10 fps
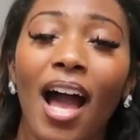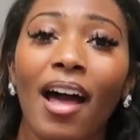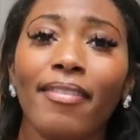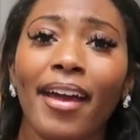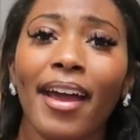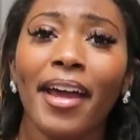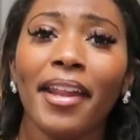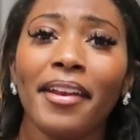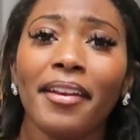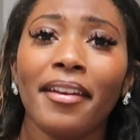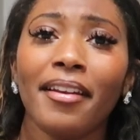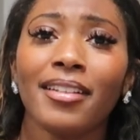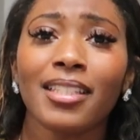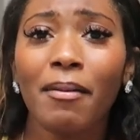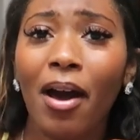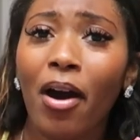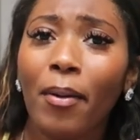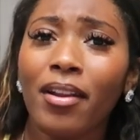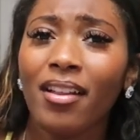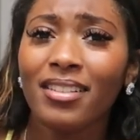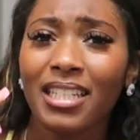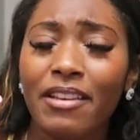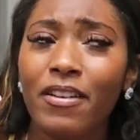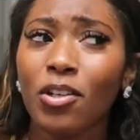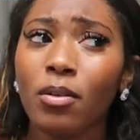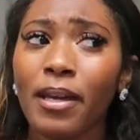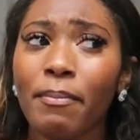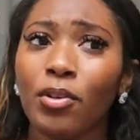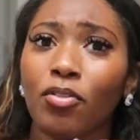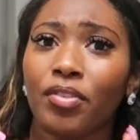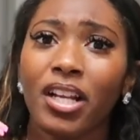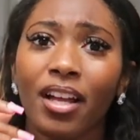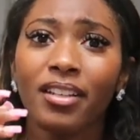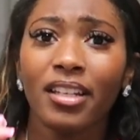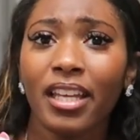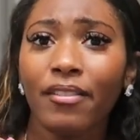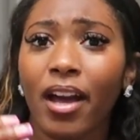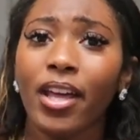and then somehow I went underneath a little bit, but not really underneath.